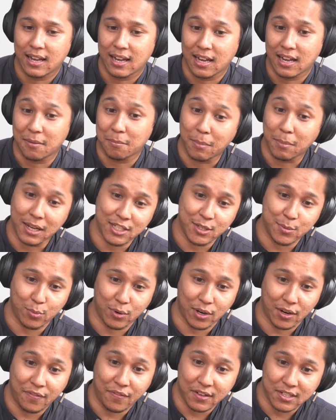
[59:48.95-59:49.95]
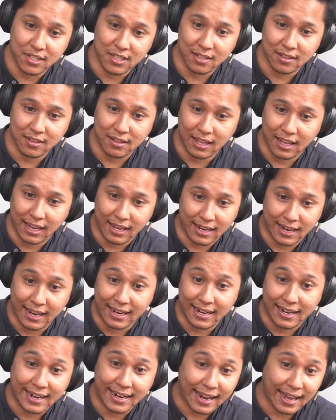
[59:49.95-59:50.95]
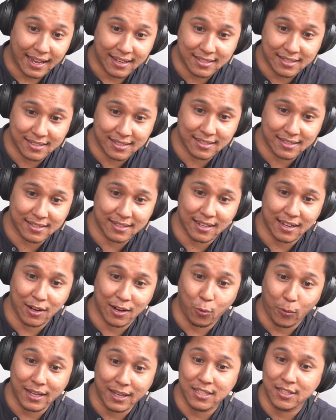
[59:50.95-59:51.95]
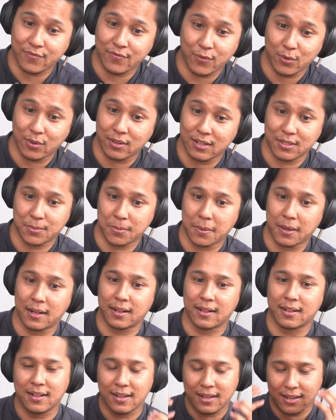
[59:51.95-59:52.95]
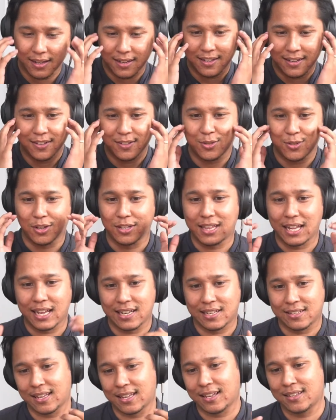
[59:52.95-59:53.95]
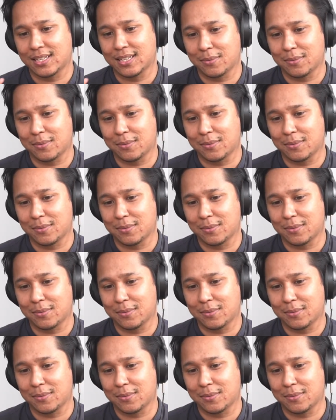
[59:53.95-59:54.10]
much more efficient and less wasteful as well. So I think these are like some